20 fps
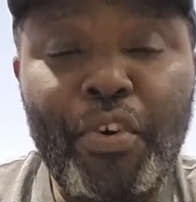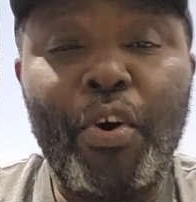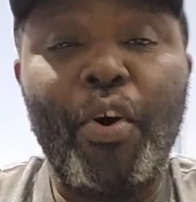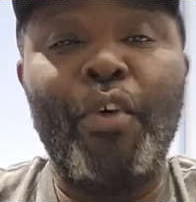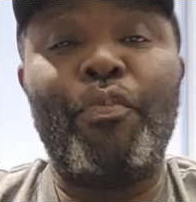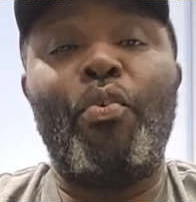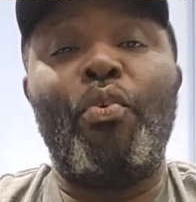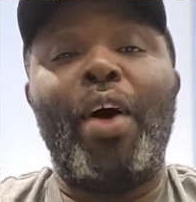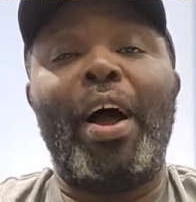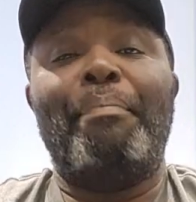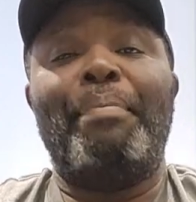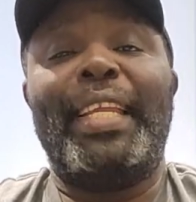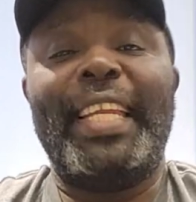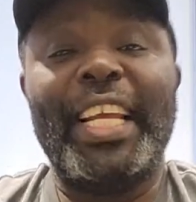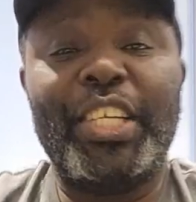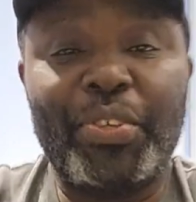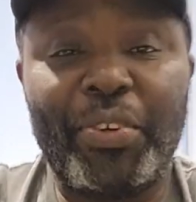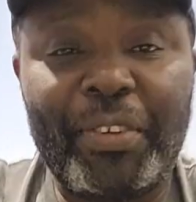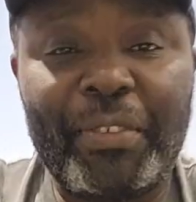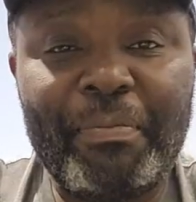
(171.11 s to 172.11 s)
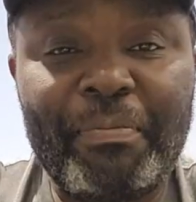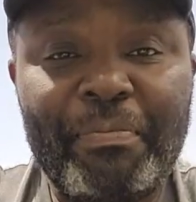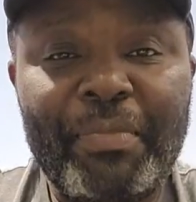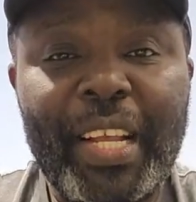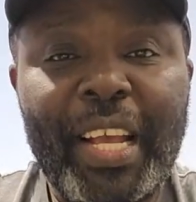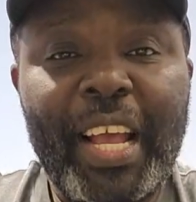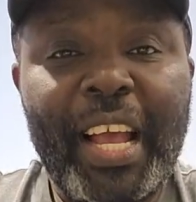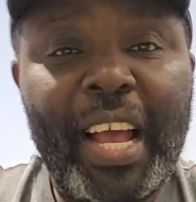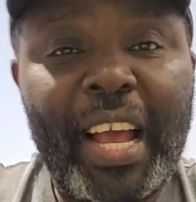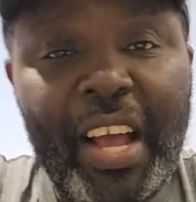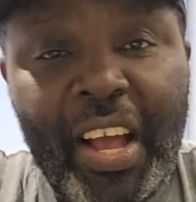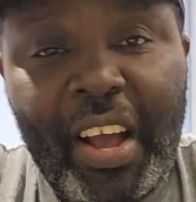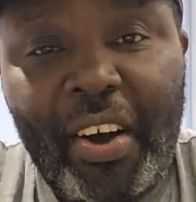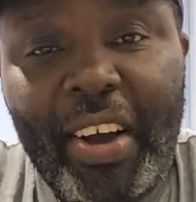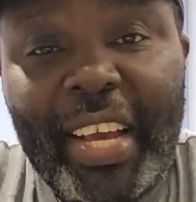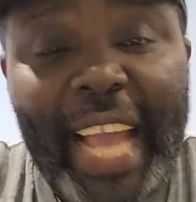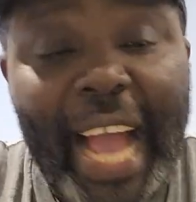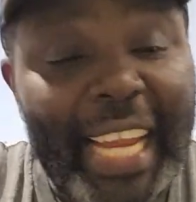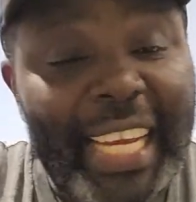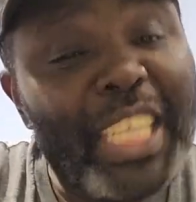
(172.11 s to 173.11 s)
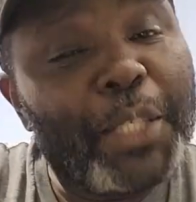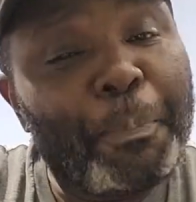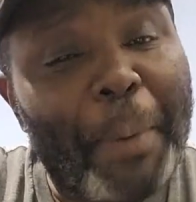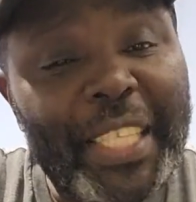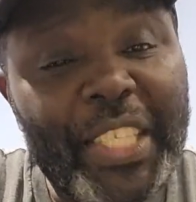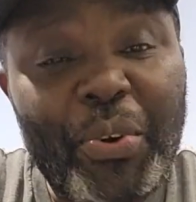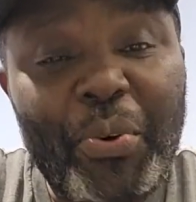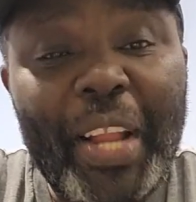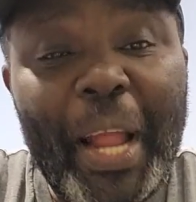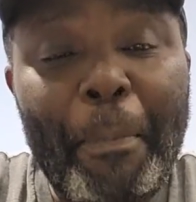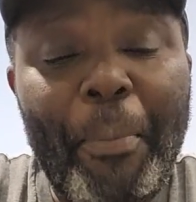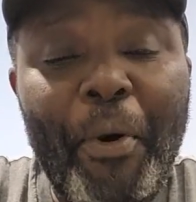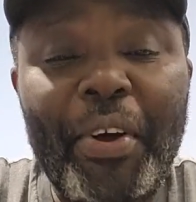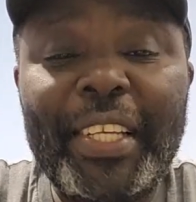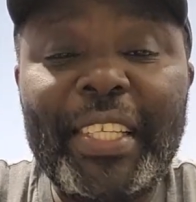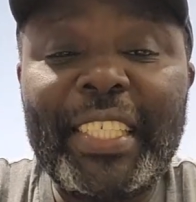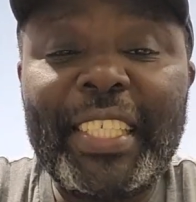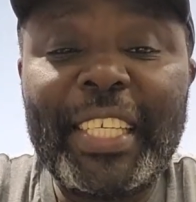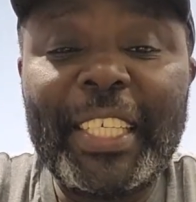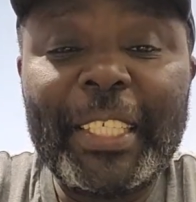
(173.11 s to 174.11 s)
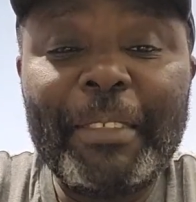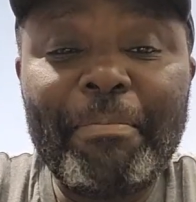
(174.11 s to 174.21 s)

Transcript: of cohabitation. Okay, at this particular point,